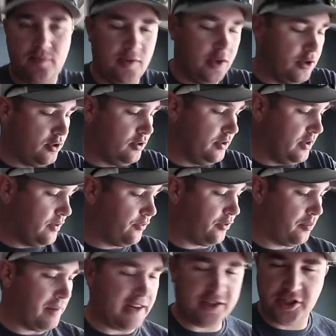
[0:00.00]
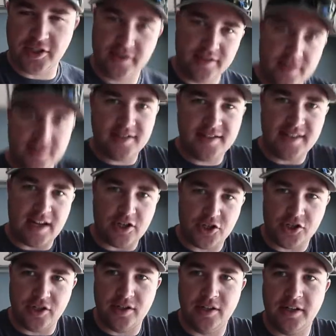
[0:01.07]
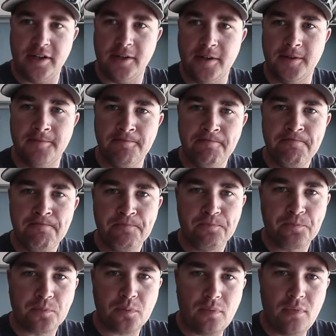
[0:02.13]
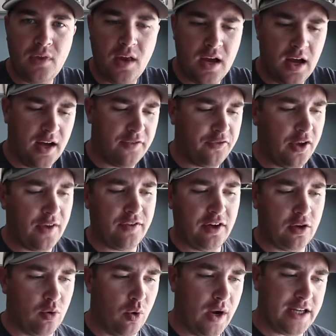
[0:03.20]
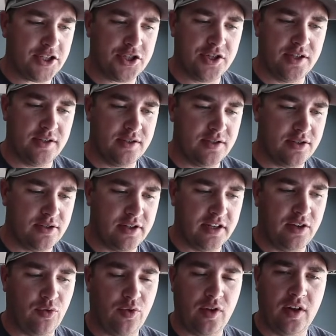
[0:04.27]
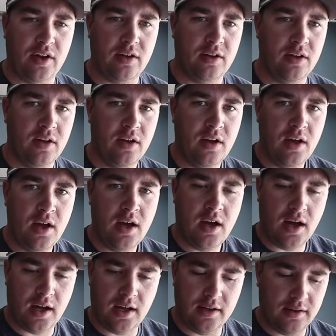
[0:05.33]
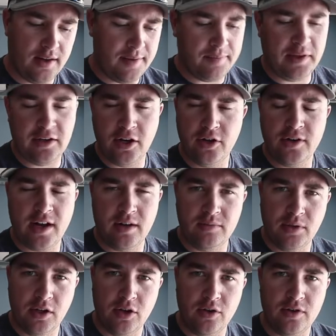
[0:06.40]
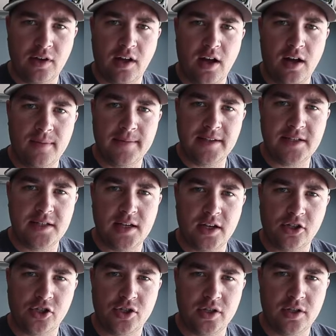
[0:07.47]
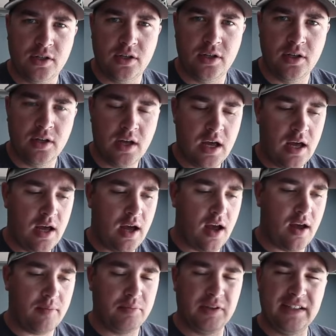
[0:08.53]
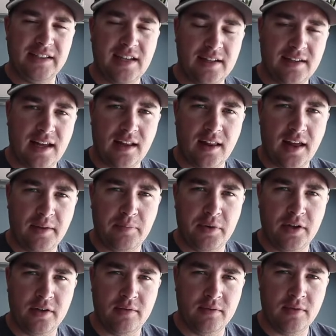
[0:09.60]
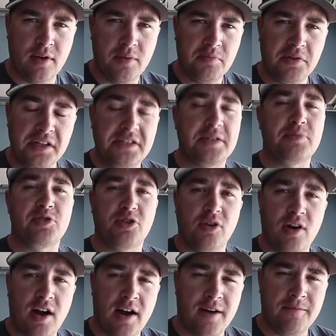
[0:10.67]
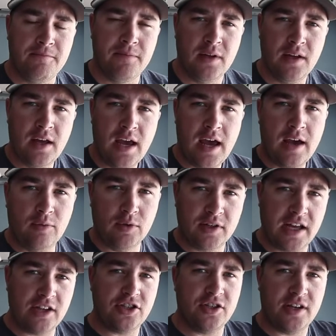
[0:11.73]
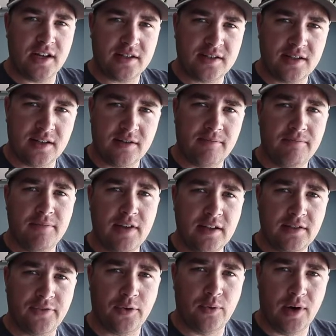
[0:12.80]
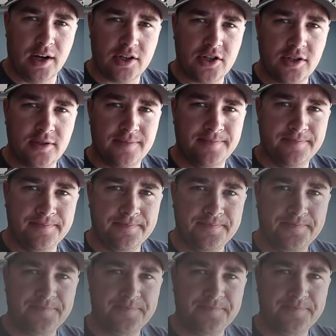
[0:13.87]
little information session here. If you have any questions or anything, let me know down below in the comments section. Please hit that like button, please subscribe, and we'll catch you next time. Thanks for watching.